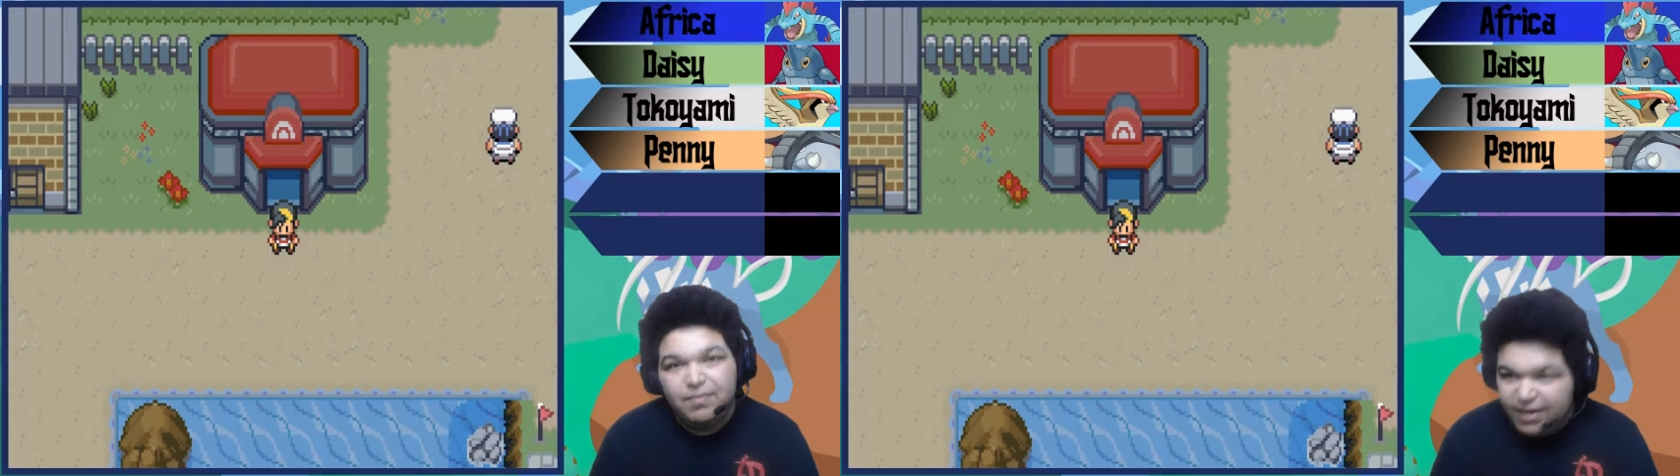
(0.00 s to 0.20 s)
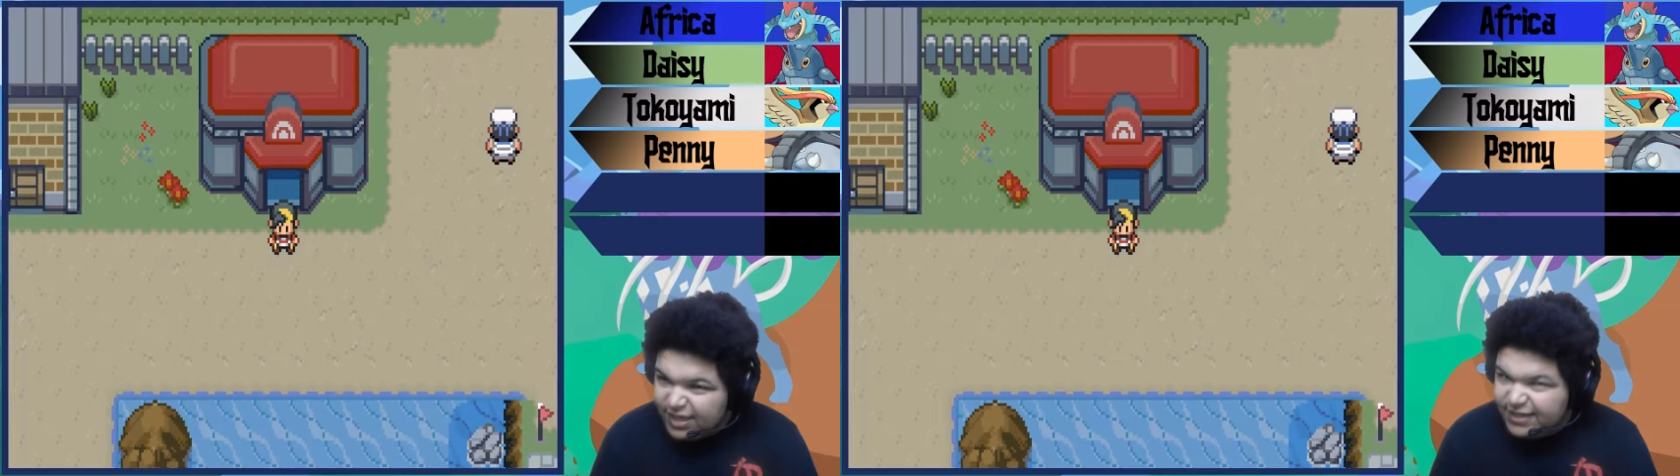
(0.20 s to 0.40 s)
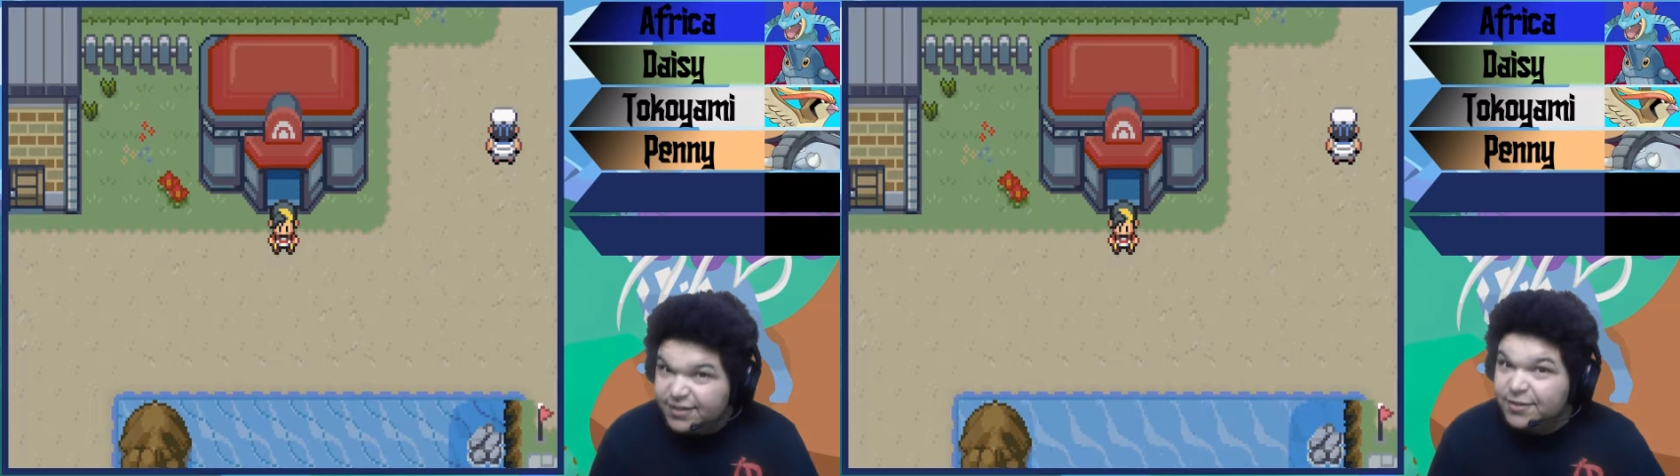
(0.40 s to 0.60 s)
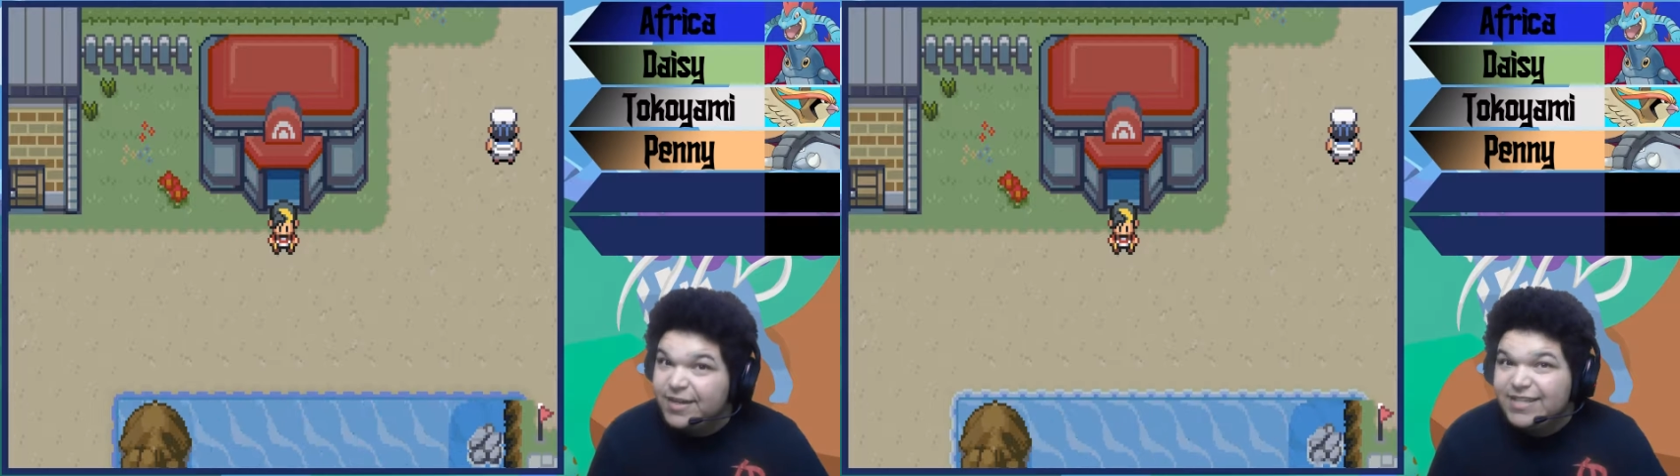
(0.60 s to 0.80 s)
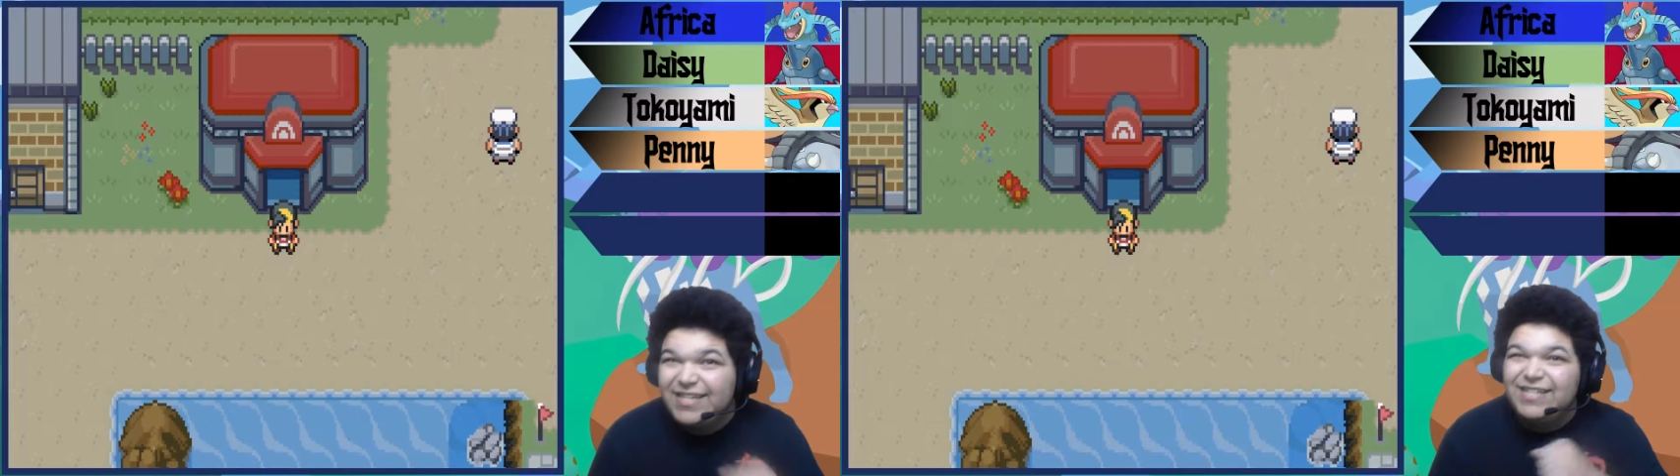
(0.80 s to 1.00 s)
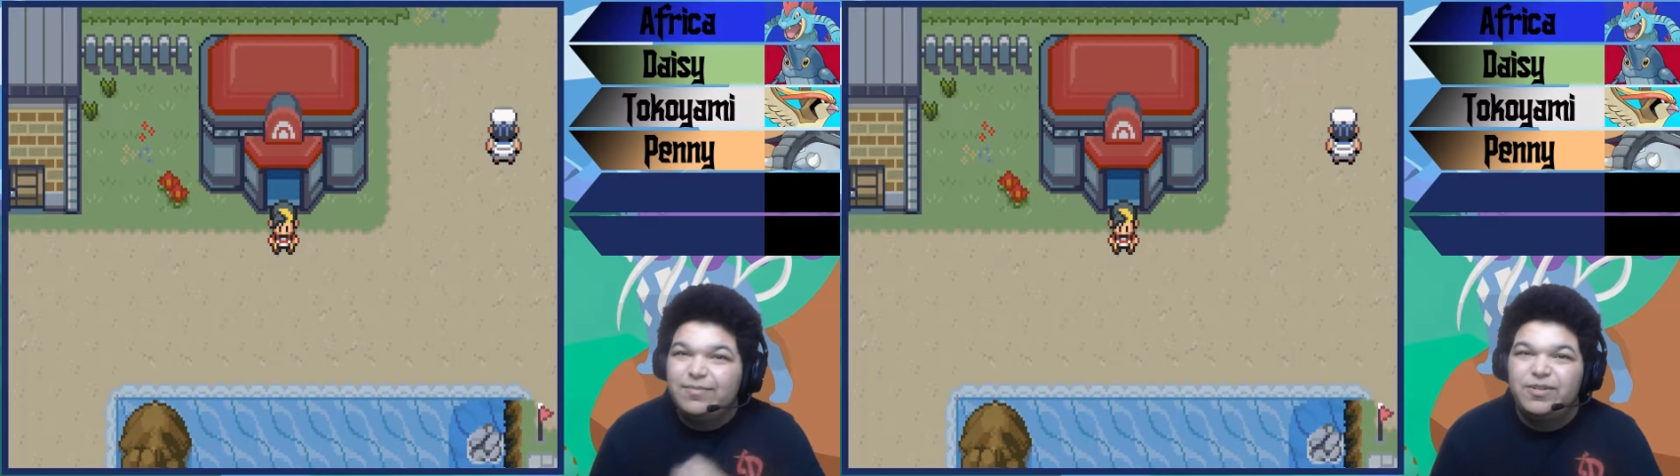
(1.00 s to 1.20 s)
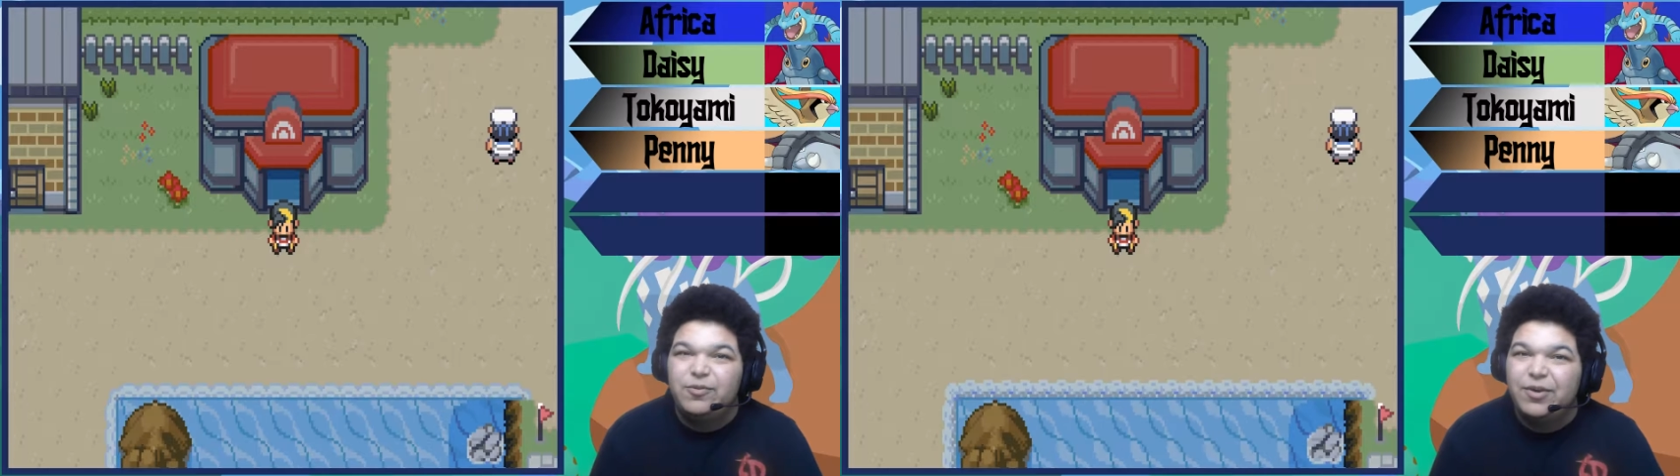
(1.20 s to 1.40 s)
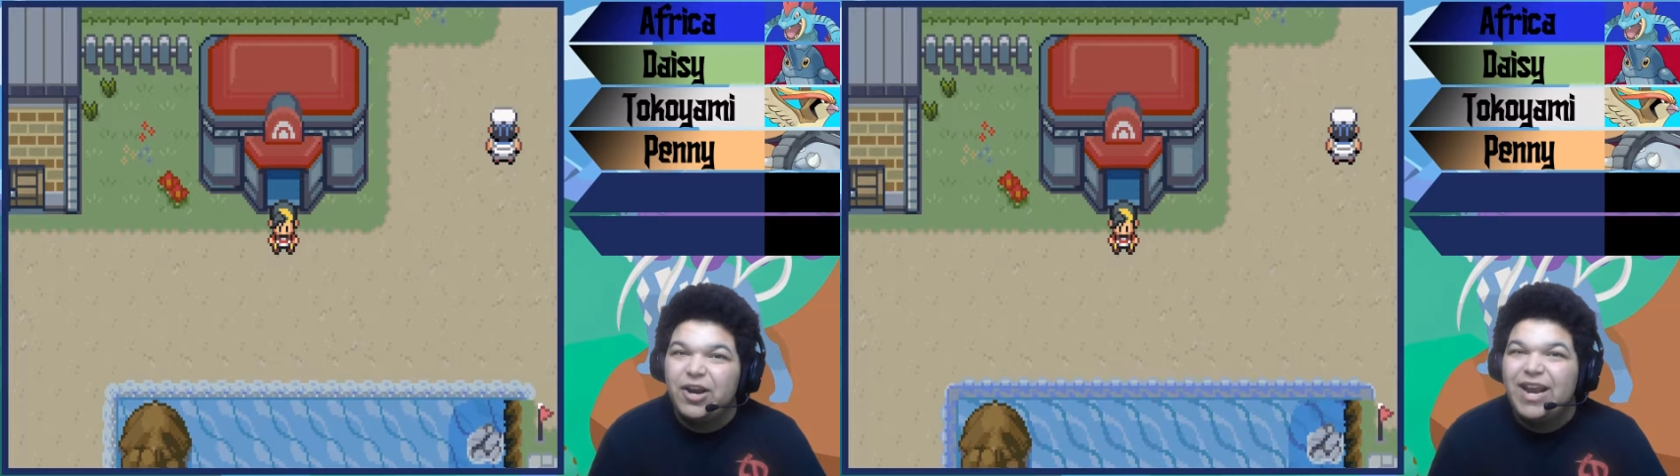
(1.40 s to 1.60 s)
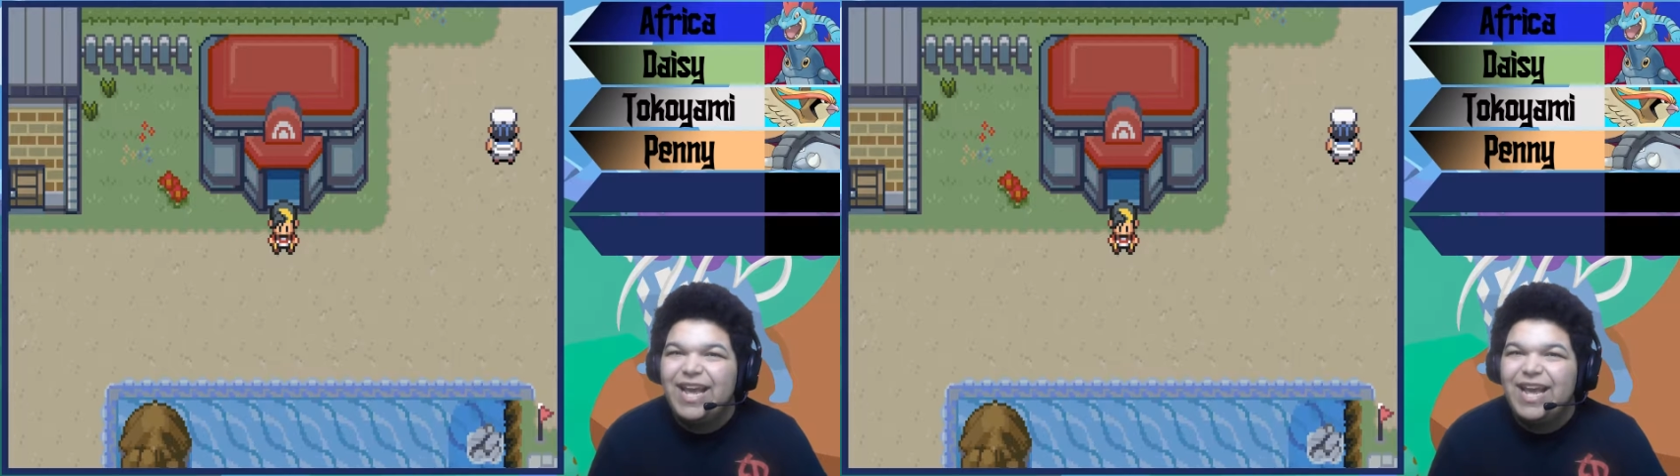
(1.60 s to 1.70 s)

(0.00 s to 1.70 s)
But anywho, in today's episode, we are